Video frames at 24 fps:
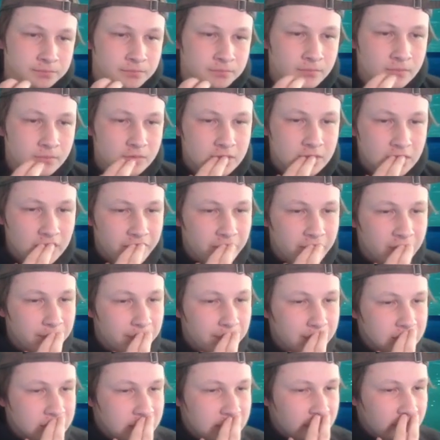It's gonna Thunder
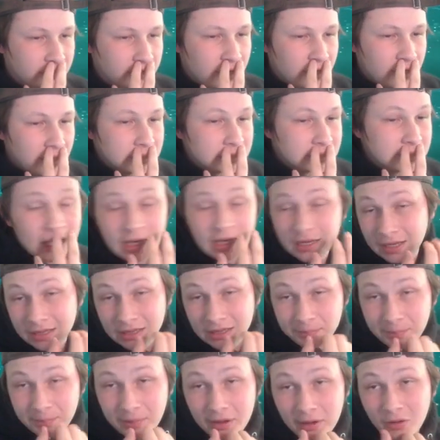Punch here. It's not gonna get
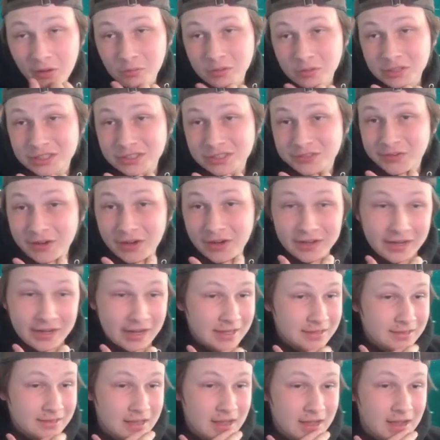the para, which is very
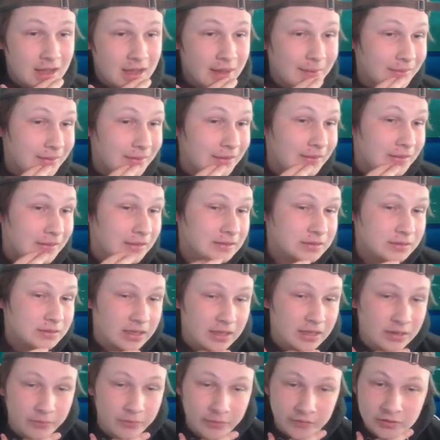nice. Um, and this
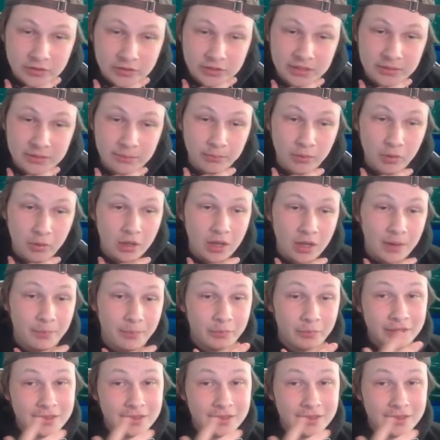thing we've just seen bulk up.